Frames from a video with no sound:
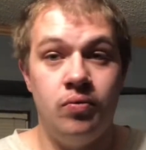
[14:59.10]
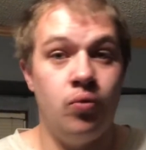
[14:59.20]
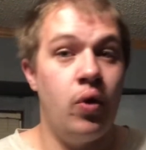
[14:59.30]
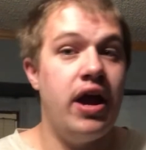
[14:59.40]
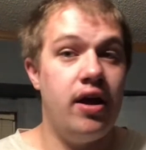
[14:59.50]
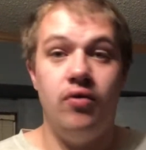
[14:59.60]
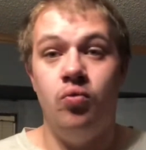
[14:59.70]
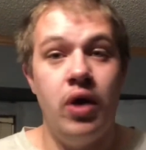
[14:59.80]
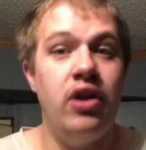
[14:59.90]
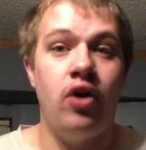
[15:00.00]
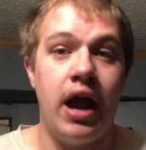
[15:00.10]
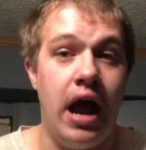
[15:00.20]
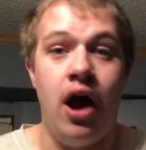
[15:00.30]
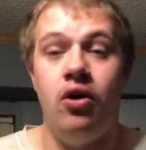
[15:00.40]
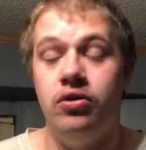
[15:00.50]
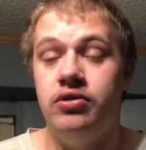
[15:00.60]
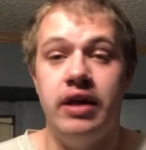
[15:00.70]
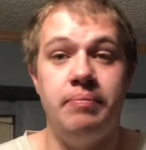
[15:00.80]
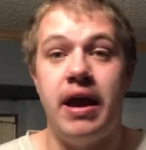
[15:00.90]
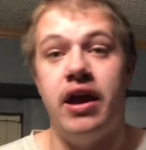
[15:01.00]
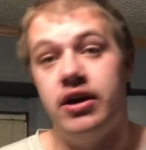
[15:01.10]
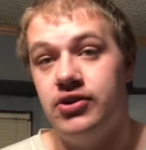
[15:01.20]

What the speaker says: when or how they pay